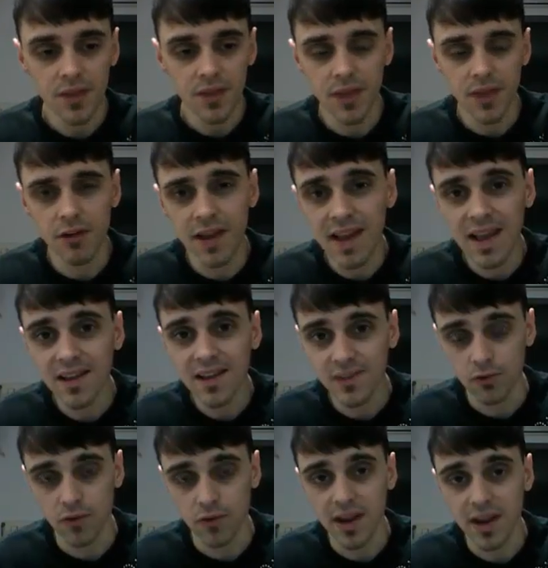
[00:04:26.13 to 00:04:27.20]
Their
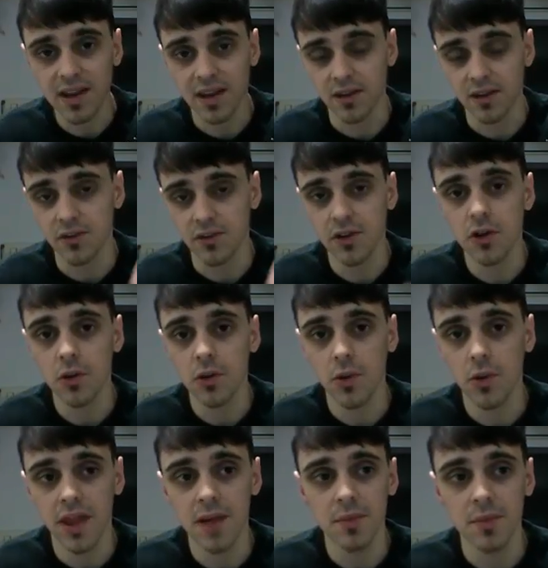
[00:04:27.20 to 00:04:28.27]
Alexa ranking, if you don't know
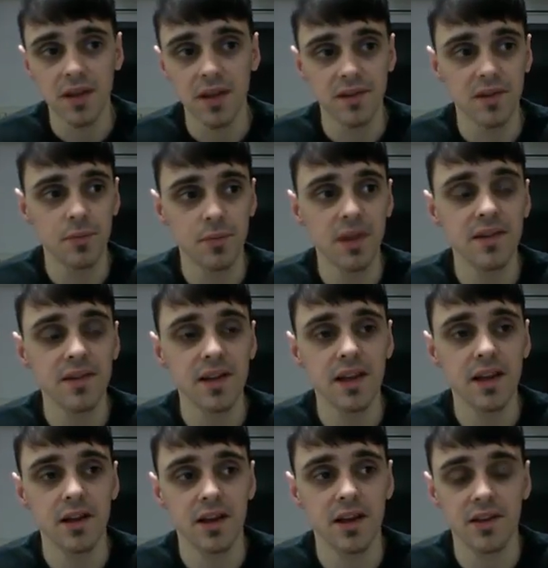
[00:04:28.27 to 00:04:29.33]
what that means, it's
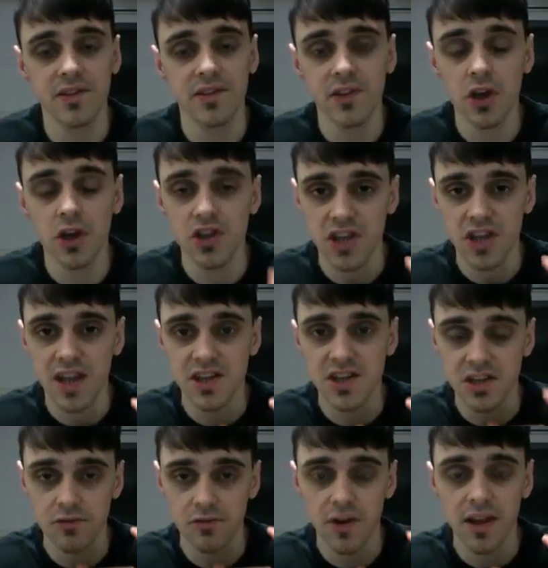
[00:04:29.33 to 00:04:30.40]
basically like a search
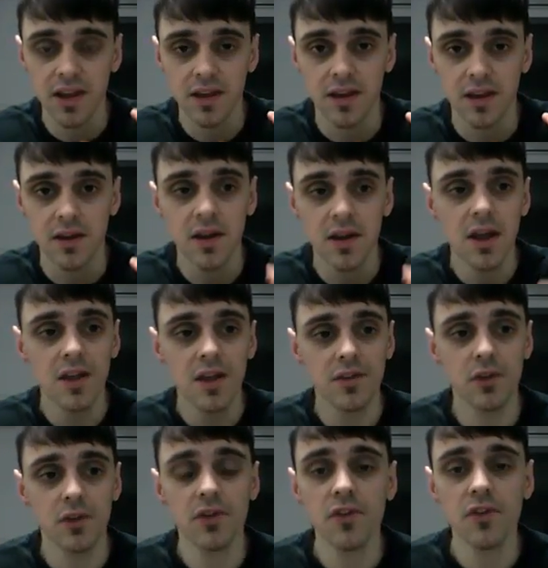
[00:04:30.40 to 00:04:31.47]
engine ranking.
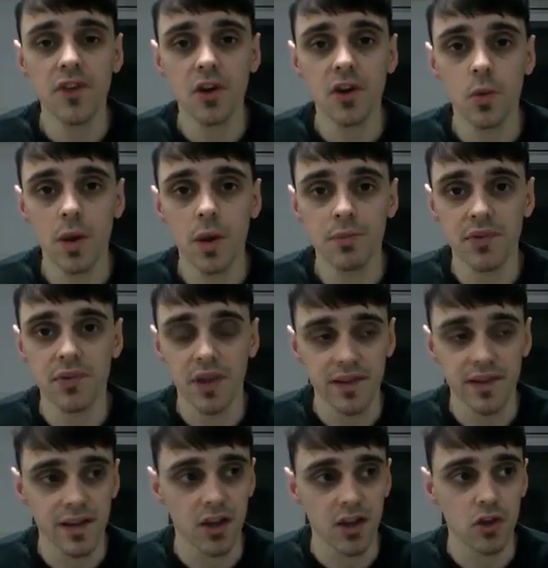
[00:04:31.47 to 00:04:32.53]
So if you think of
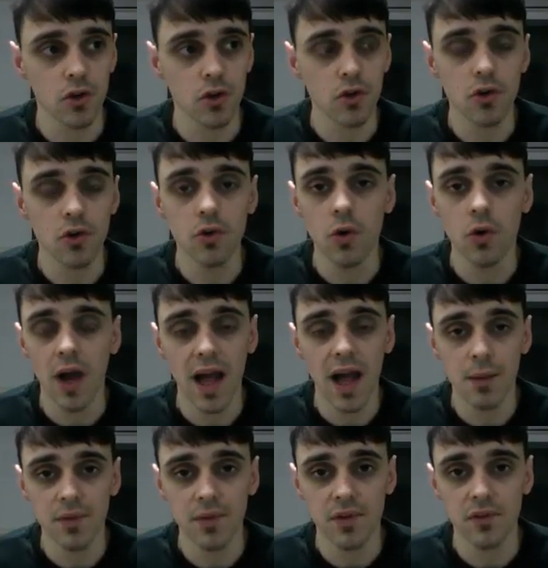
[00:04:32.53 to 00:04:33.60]
websites like Google or
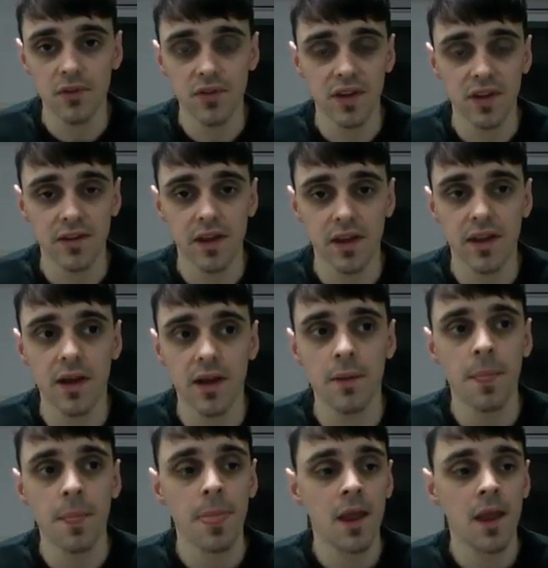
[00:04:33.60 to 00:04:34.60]
Amazon, things like that,